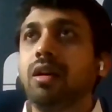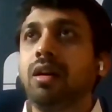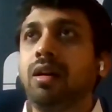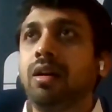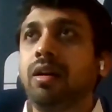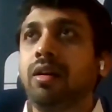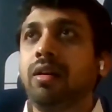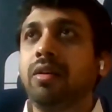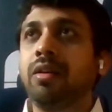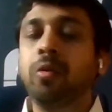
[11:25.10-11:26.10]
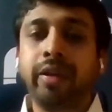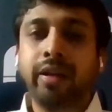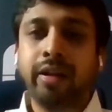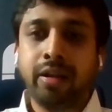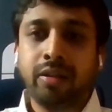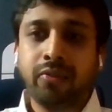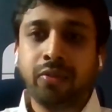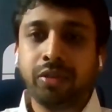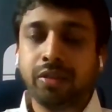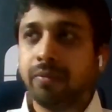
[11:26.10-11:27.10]
going ahead in the
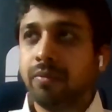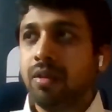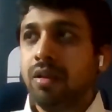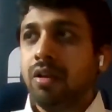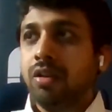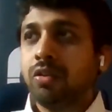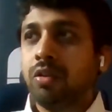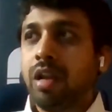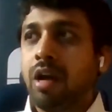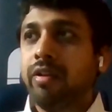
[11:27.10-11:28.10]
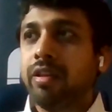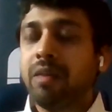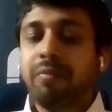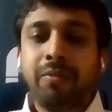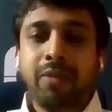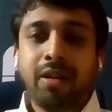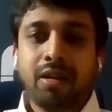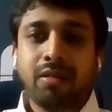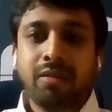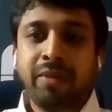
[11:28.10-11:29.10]
future. So now I think people
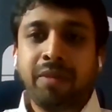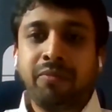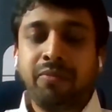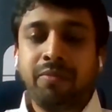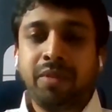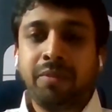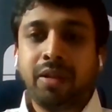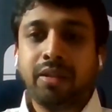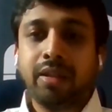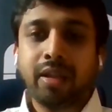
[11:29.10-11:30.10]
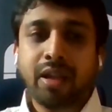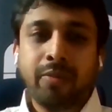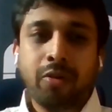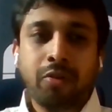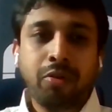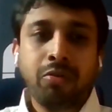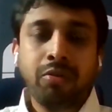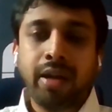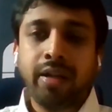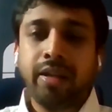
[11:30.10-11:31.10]
are thinking about
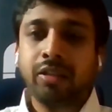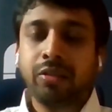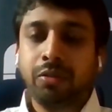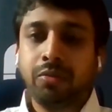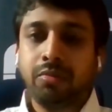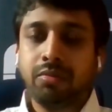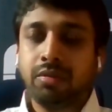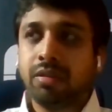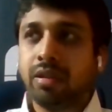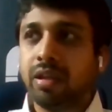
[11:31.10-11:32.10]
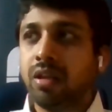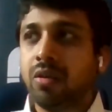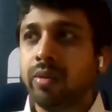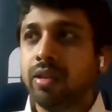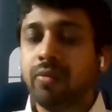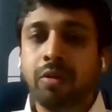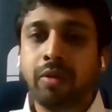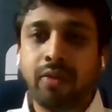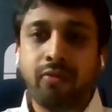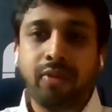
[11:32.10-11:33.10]
new ideas, new thing, whether we
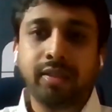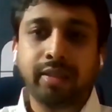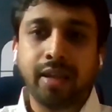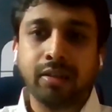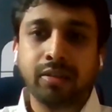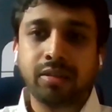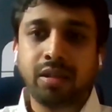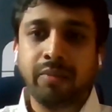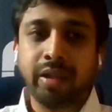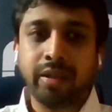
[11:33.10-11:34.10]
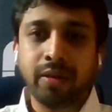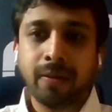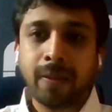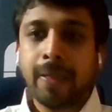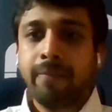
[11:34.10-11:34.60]
could have face scanners coming in